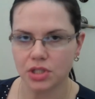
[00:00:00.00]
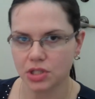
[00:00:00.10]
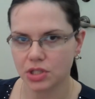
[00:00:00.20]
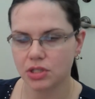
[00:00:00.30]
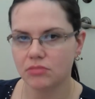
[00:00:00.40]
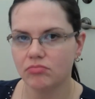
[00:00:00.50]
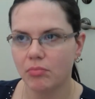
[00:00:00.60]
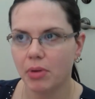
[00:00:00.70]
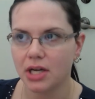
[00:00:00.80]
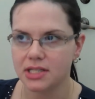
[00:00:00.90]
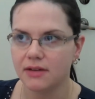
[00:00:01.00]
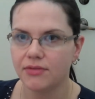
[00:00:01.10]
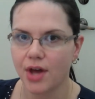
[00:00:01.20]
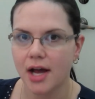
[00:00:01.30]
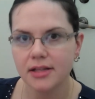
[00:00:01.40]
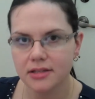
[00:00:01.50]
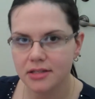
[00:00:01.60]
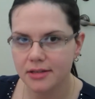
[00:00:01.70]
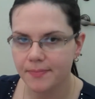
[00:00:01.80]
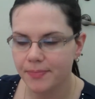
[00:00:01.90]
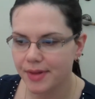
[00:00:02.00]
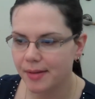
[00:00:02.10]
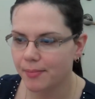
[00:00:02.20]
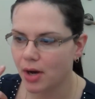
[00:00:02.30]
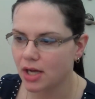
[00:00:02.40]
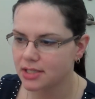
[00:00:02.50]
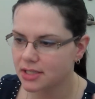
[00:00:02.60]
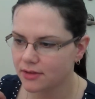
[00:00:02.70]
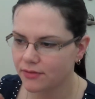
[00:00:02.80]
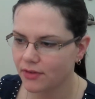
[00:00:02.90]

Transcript: just positive thoughts. Positive